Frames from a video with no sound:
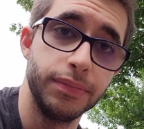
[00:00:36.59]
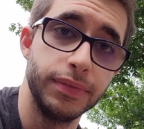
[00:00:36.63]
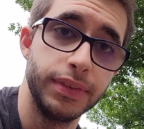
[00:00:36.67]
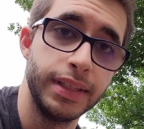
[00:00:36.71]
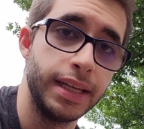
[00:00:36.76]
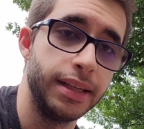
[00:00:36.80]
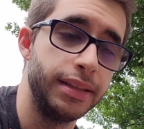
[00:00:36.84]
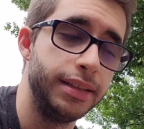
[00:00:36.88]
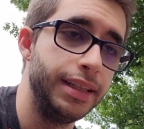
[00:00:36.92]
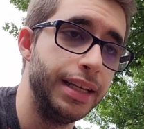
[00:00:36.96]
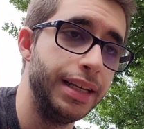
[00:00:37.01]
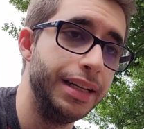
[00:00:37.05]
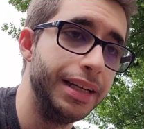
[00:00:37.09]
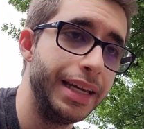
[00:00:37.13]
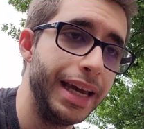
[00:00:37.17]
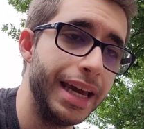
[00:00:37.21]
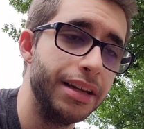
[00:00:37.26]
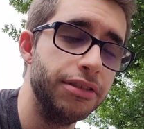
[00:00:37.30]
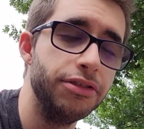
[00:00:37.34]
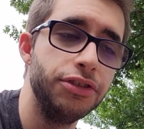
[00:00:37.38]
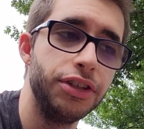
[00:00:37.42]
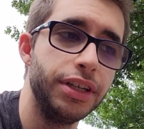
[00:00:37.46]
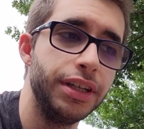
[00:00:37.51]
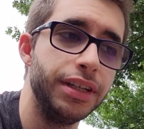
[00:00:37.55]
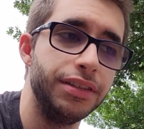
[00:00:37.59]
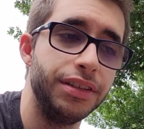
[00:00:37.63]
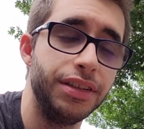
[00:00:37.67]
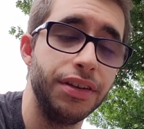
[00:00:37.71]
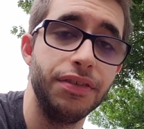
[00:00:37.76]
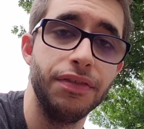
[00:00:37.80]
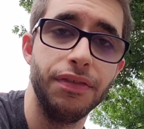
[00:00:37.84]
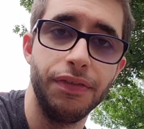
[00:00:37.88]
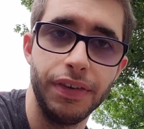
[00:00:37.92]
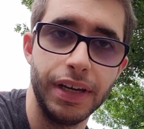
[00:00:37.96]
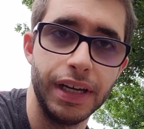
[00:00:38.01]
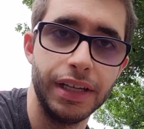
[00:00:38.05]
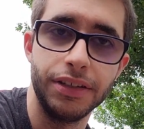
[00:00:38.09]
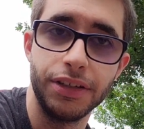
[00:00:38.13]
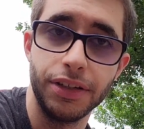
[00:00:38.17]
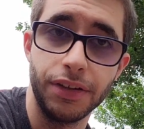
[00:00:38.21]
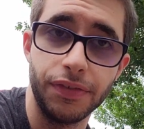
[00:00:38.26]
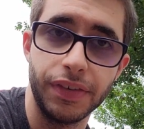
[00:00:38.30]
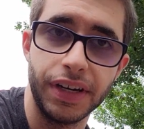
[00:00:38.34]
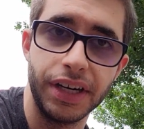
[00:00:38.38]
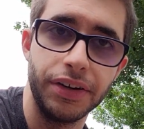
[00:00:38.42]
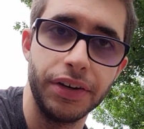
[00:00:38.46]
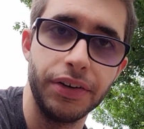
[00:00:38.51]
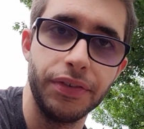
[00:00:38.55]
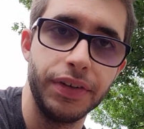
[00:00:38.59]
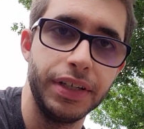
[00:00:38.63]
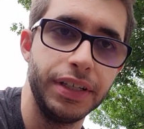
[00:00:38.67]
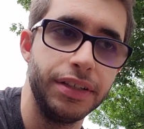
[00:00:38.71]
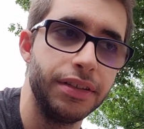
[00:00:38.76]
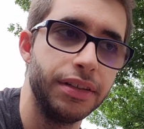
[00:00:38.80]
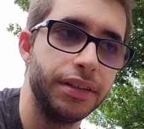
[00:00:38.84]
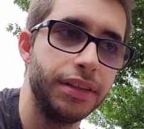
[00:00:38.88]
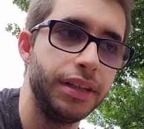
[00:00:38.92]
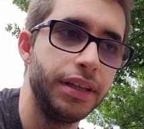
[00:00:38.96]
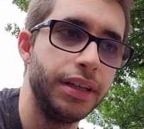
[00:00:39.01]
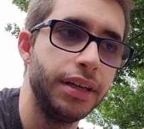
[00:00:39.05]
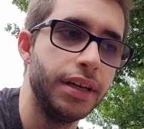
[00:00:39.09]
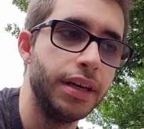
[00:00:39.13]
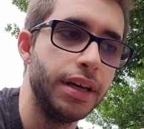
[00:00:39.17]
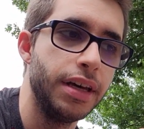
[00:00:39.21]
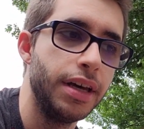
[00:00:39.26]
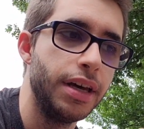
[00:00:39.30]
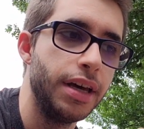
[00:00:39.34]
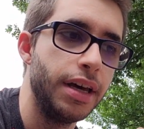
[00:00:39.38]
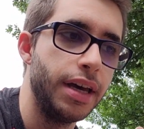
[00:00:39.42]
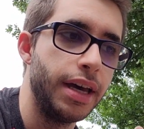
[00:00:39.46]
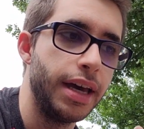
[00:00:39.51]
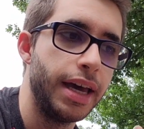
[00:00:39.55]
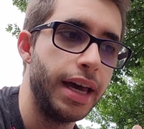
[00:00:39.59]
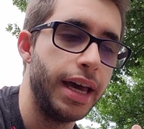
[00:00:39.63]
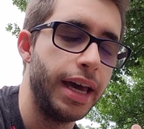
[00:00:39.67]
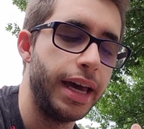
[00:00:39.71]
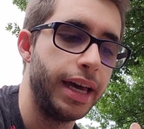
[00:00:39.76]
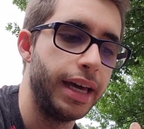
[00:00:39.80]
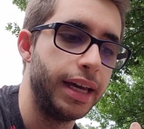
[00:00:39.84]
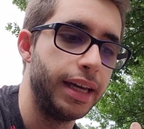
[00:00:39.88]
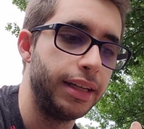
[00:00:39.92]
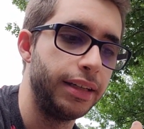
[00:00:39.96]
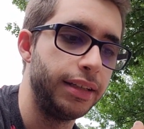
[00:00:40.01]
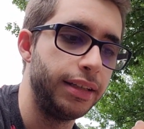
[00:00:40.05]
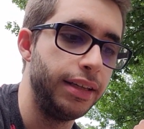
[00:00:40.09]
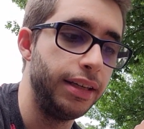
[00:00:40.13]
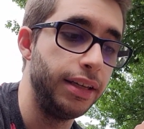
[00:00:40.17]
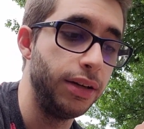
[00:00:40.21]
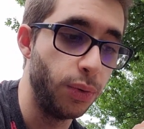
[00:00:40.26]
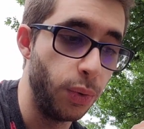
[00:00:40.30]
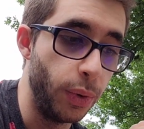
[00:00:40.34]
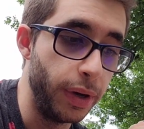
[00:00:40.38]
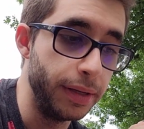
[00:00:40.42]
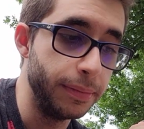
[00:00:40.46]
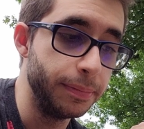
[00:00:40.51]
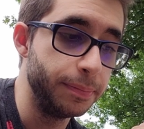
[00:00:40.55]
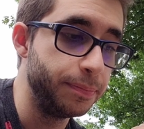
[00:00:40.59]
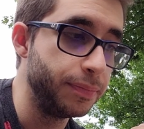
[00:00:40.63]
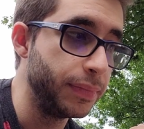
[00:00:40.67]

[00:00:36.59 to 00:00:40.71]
that did Genshin until very recently, and he quit.